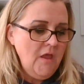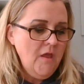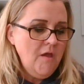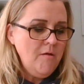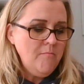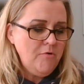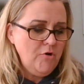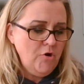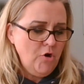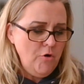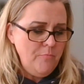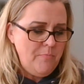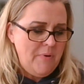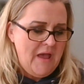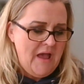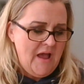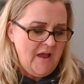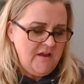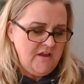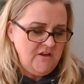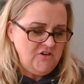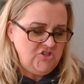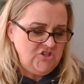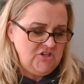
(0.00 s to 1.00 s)
But her
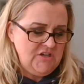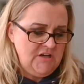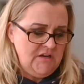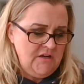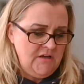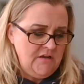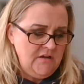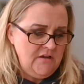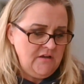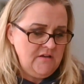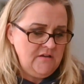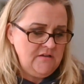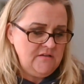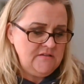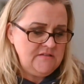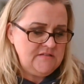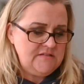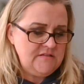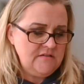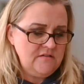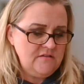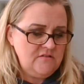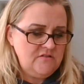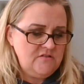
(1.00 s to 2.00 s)
packaging
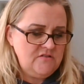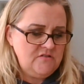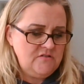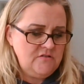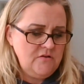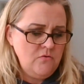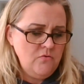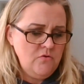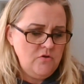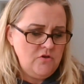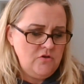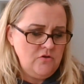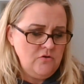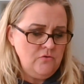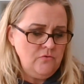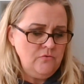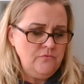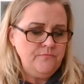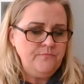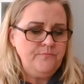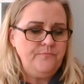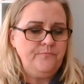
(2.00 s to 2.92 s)
is so cute.